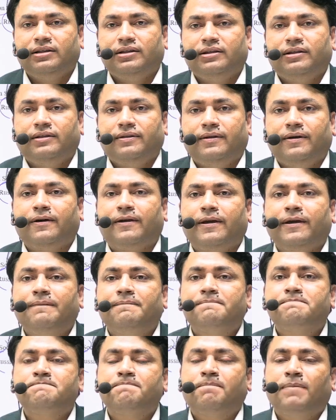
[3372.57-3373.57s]
okay,
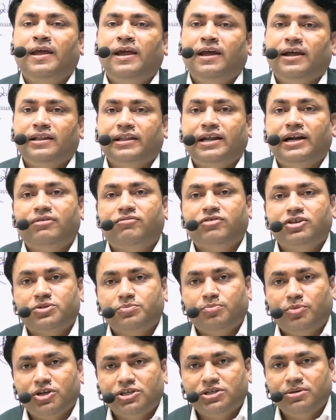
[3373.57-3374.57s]
that was
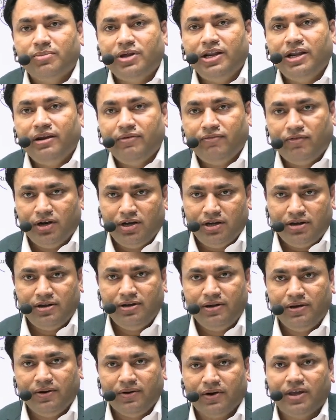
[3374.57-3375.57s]
possible in world.
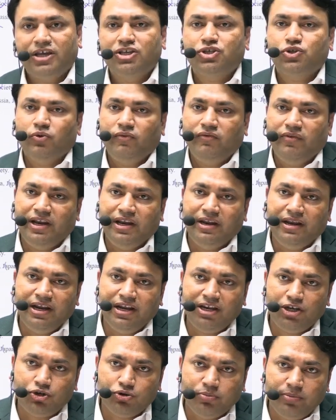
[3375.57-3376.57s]
Okay, so we need to
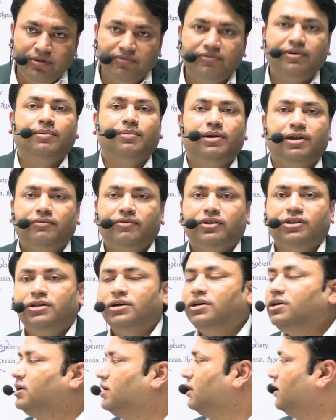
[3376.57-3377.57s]
be familiar with the
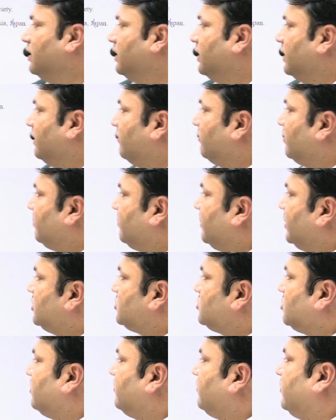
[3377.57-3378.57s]
developments of
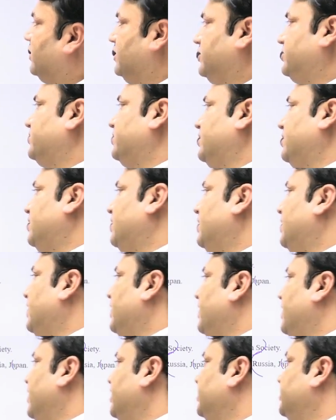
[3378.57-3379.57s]
history.
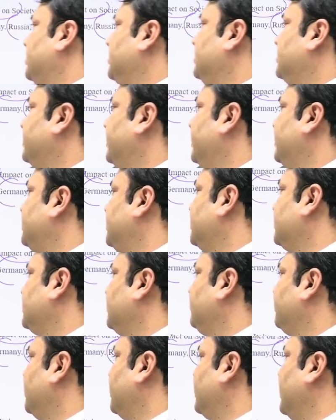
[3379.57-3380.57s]
Nation state system, the
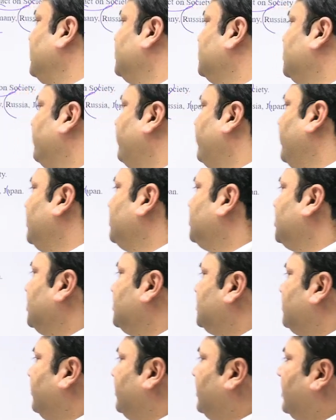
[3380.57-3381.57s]
rise of nationalism in
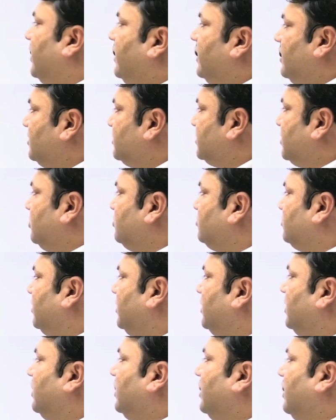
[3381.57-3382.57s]
19th century,
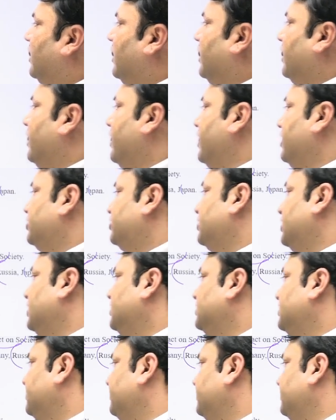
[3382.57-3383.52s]
nationalism,